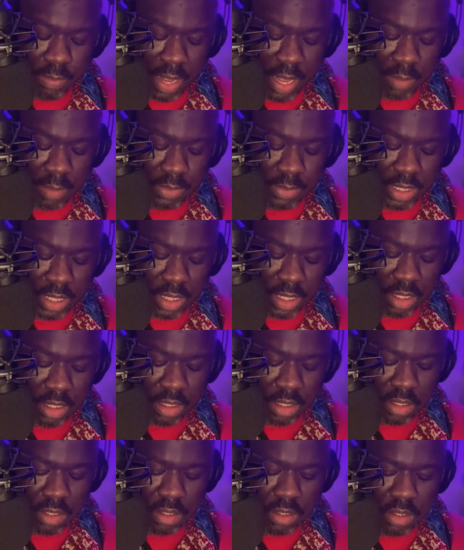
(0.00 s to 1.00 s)
Mom said,
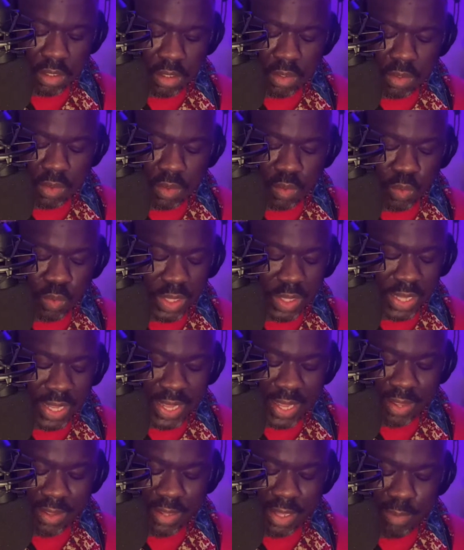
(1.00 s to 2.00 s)
What the
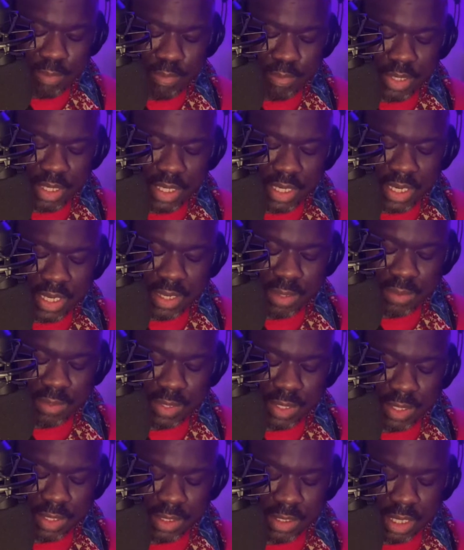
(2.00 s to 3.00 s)
hell are they putting in those
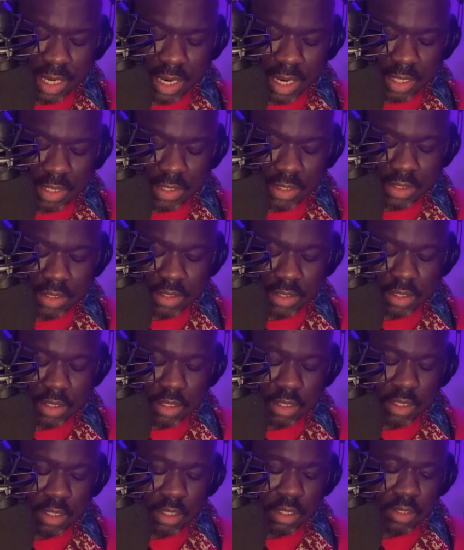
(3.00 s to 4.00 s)
little jars?
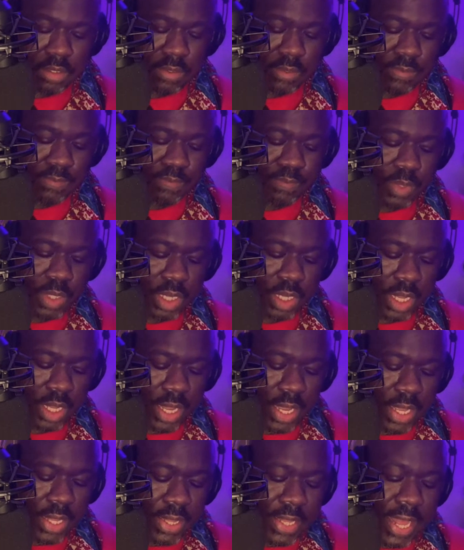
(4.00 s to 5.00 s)

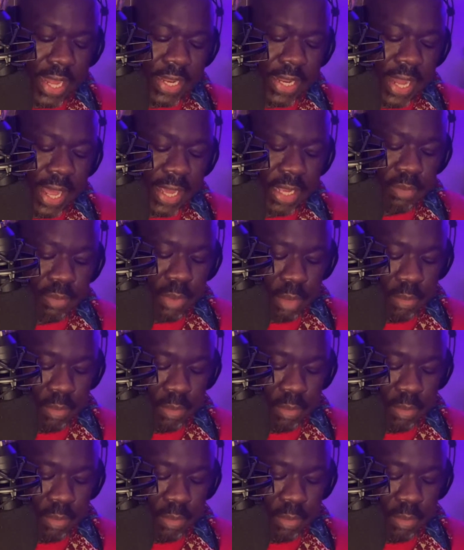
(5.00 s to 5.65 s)
That night, my